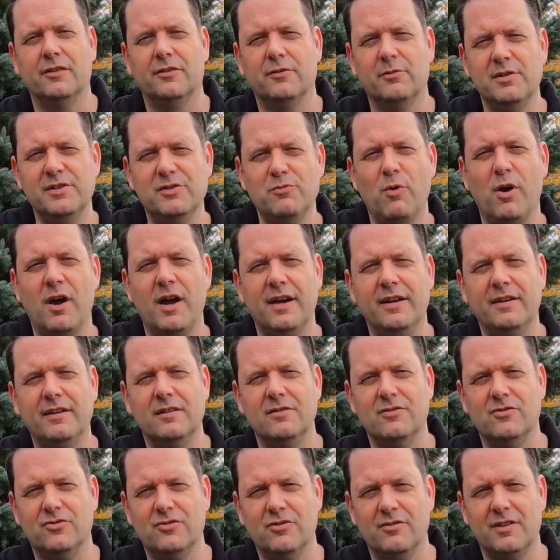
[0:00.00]
The reason why I
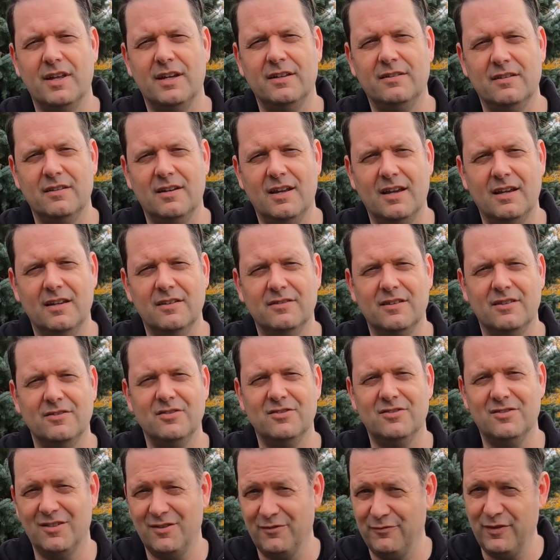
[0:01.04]
didn't show that today is I
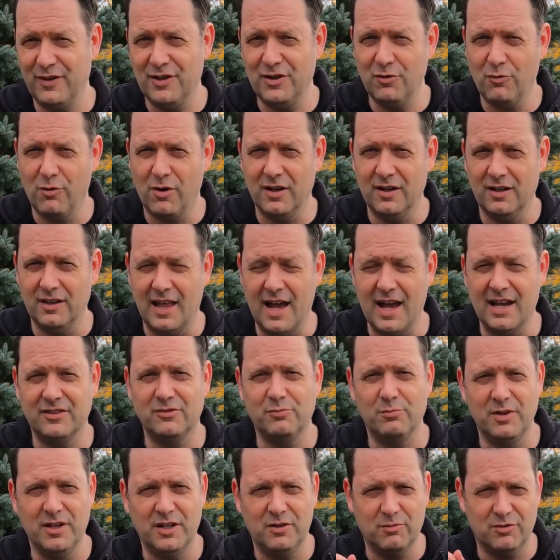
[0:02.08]
just did a video on it
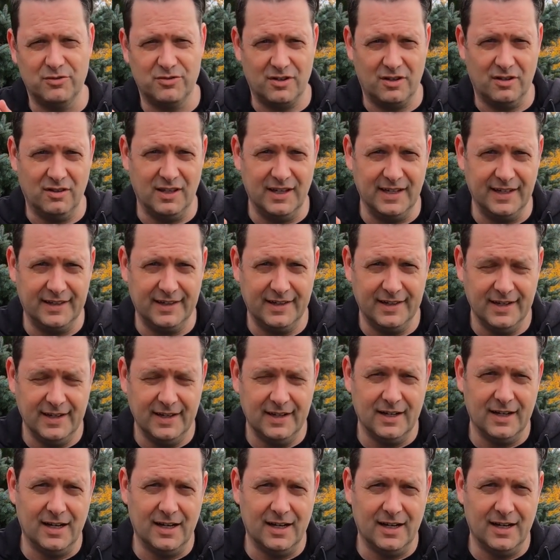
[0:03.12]
last week, which I'll link